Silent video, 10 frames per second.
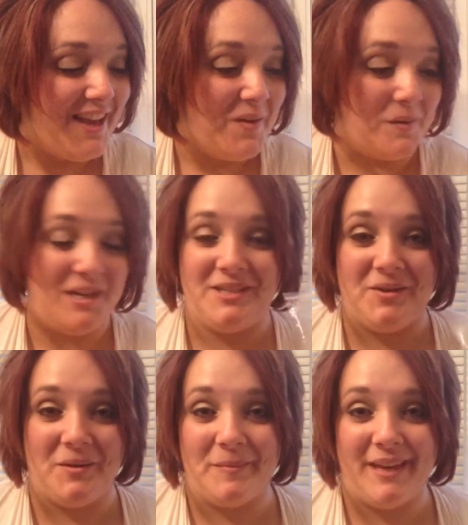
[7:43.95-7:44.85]
when he
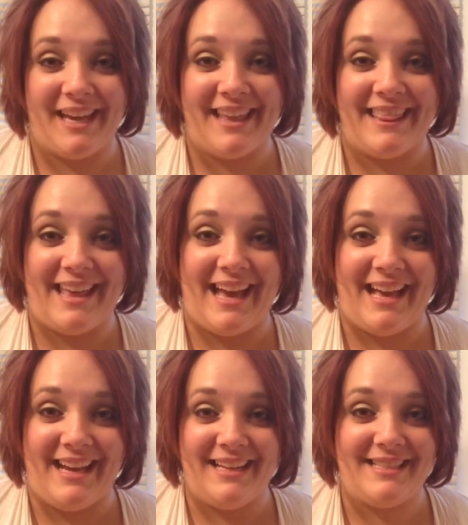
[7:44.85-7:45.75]
told me
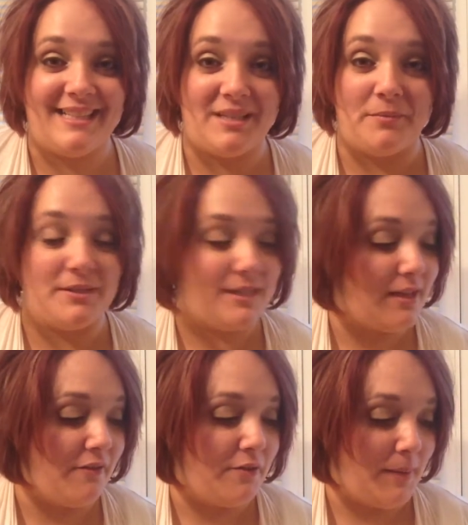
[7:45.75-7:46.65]
that since it wasn't
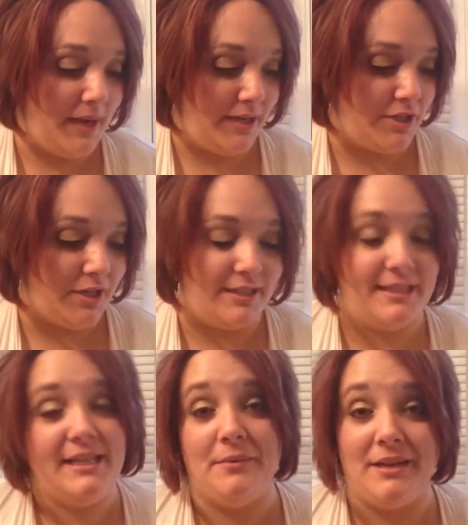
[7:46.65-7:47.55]
covered by insurance,
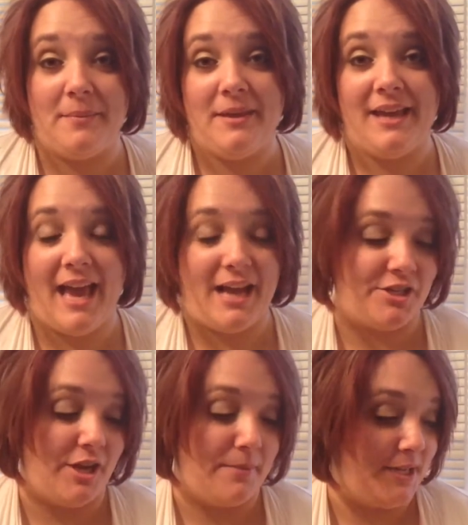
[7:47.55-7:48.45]
he would get me a cash
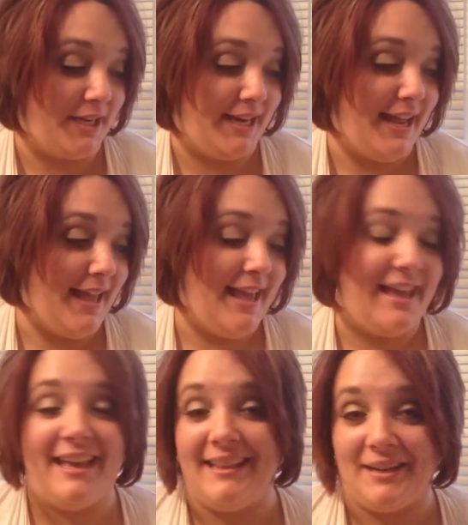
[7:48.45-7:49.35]
option,
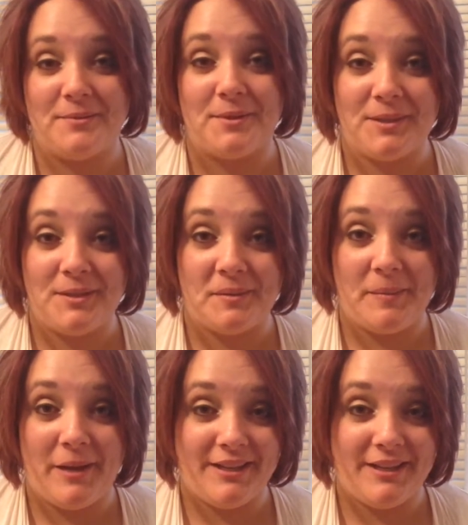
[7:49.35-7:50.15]
and then it was only $20.